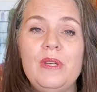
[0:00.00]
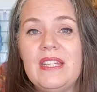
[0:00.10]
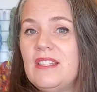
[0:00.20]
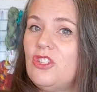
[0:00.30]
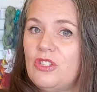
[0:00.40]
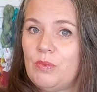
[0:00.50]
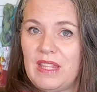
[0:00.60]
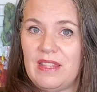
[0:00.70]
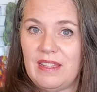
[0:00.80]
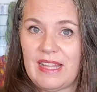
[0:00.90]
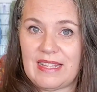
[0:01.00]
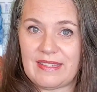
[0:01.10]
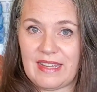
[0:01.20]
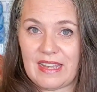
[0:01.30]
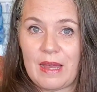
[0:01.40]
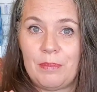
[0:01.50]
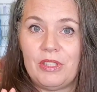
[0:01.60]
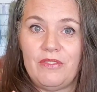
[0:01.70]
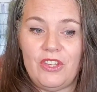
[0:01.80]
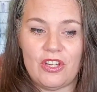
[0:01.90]
is just within the last
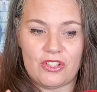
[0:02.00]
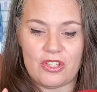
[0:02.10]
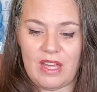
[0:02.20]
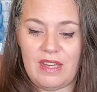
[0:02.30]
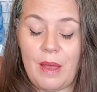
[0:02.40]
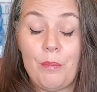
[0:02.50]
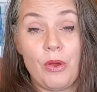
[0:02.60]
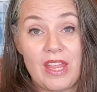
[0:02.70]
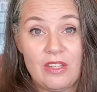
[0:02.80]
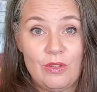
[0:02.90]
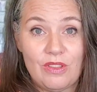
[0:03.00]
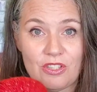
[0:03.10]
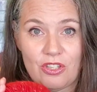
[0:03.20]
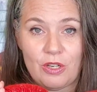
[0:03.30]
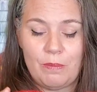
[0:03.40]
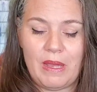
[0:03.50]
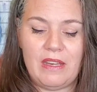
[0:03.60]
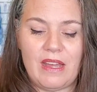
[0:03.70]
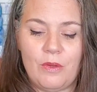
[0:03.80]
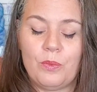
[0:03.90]
couple of years. Not brand new this year,
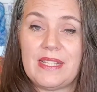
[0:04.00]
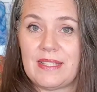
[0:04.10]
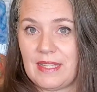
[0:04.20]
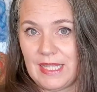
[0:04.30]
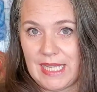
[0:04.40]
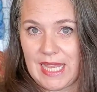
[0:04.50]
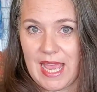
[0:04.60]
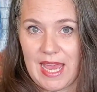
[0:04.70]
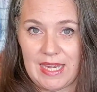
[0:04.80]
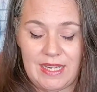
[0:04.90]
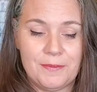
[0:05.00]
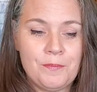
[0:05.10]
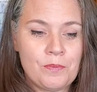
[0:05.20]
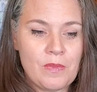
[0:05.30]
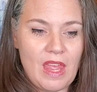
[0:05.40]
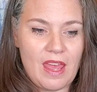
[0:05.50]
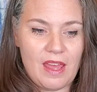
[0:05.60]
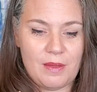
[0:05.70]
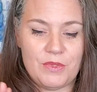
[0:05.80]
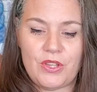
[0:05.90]
but recently added.
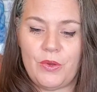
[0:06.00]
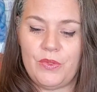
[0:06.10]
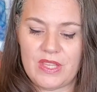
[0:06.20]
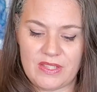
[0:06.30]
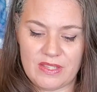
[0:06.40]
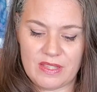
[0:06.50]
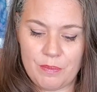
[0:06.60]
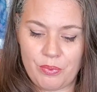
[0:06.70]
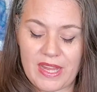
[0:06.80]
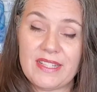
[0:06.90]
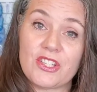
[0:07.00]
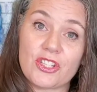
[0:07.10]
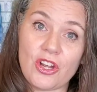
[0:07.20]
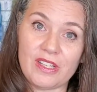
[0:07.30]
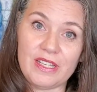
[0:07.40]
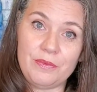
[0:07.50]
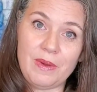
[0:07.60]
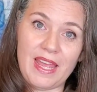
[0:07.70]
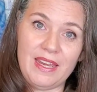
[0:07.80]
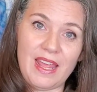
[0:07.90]
So this is the bright scarlet
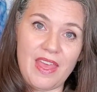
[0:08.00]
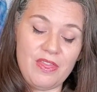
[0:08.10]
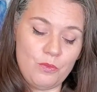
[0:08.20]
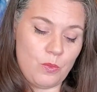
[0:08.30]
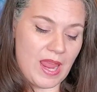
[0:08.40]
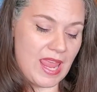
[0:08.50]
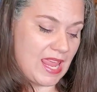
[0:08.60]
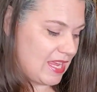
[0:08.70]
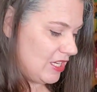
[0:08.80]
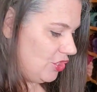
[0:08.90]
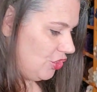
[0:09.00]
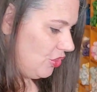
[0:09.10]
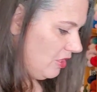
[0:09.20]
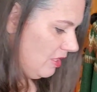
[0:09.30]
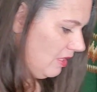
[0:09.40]
red and the Rage.